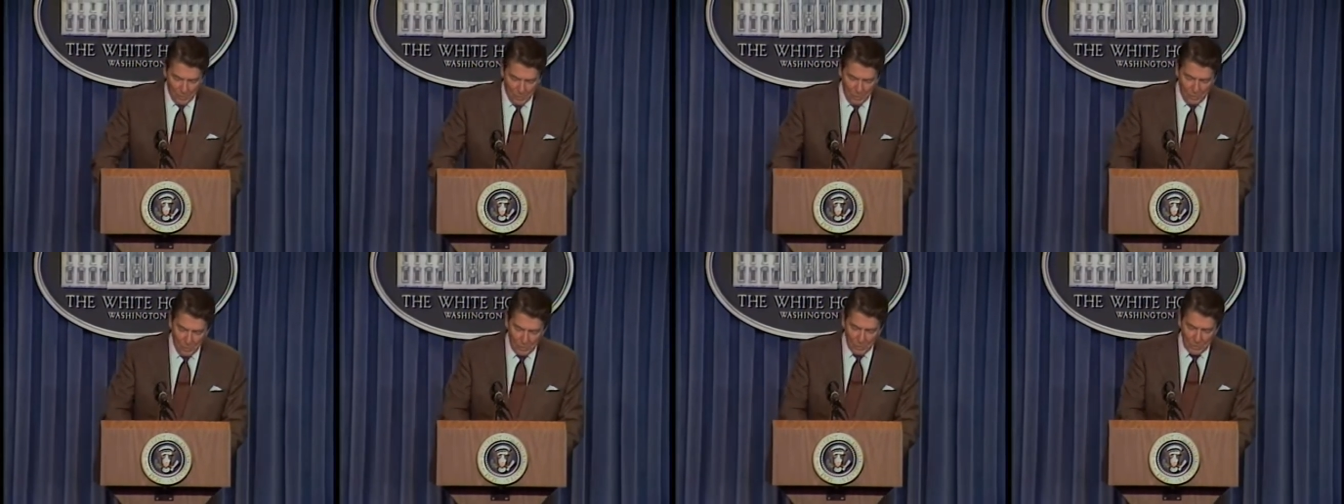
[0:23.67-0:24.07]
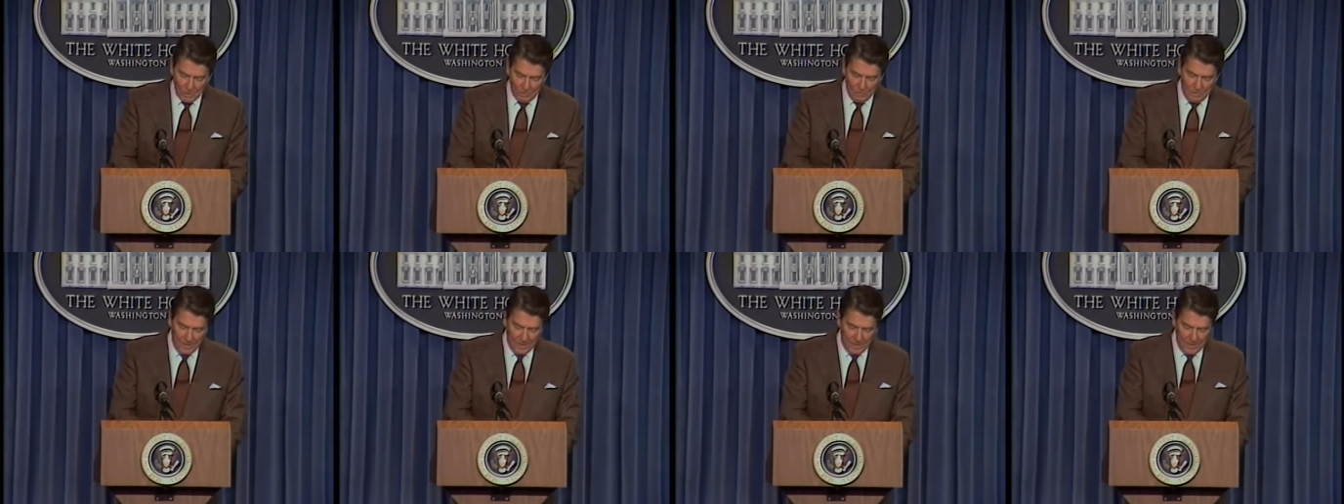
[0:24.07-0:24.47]
those
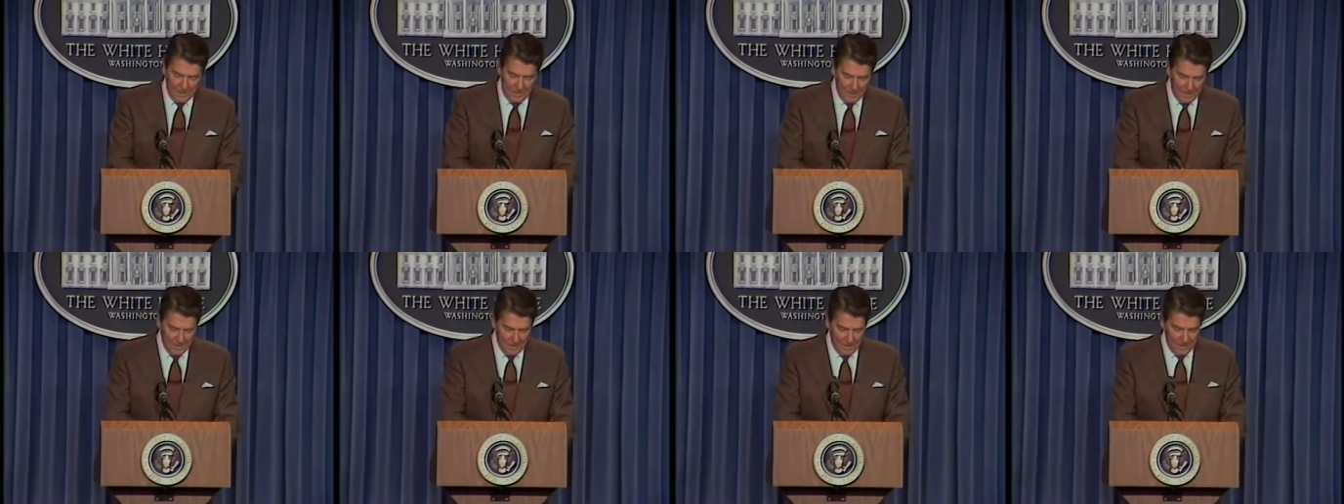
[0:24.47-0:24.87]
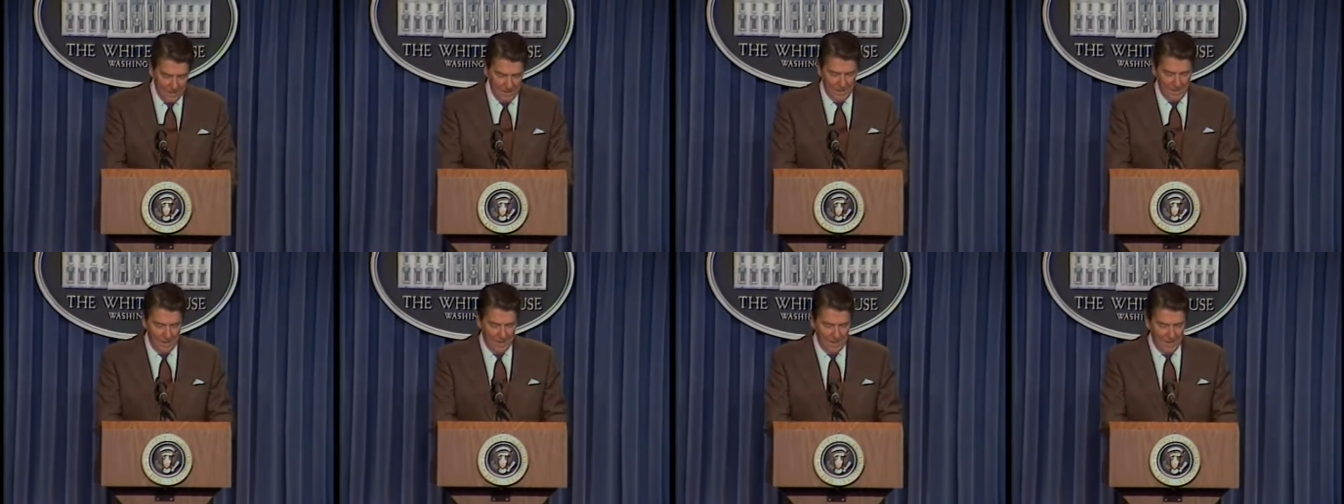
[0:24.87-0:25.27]
of the
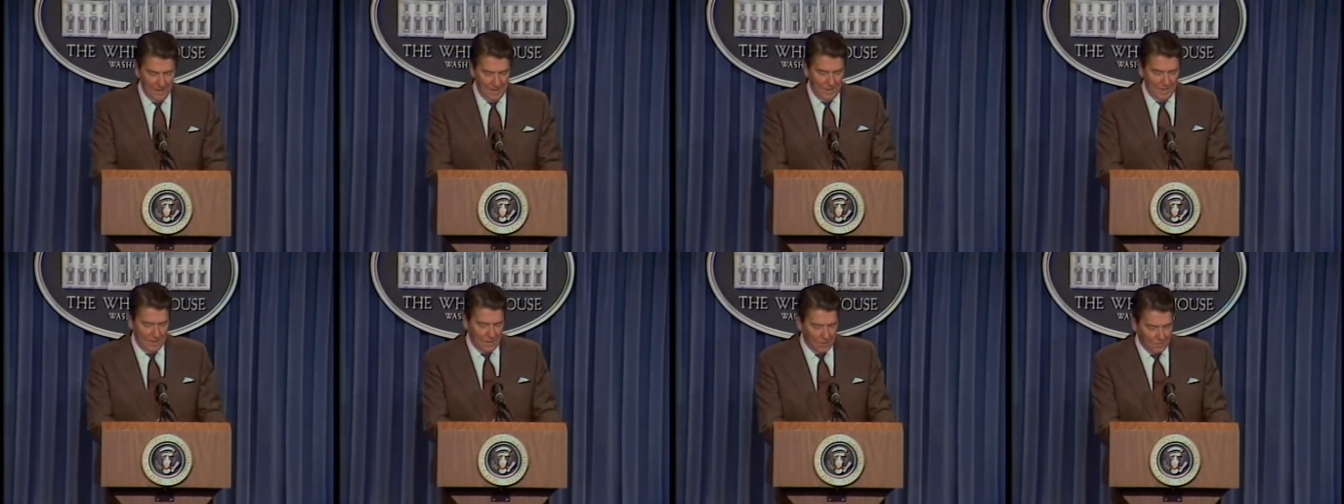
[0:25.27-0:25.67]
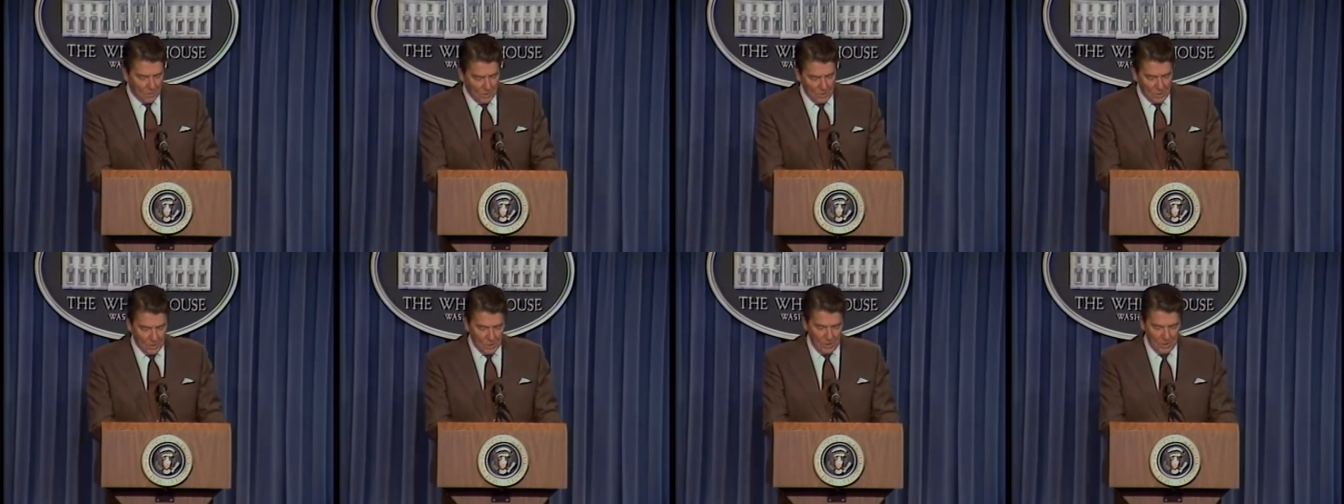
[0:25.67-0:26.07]

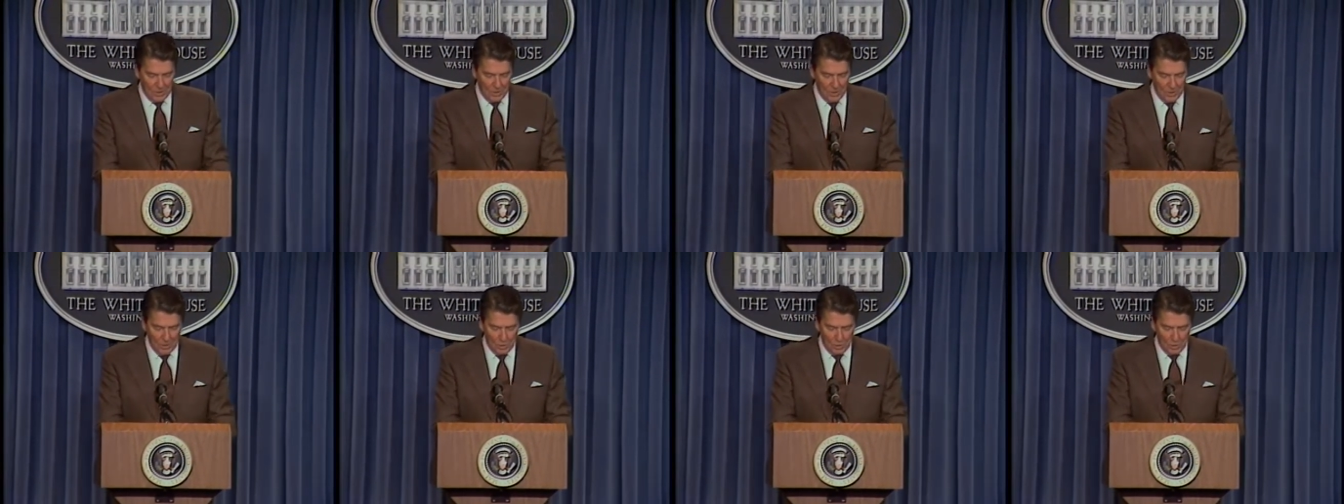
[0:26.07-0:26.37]
Christian and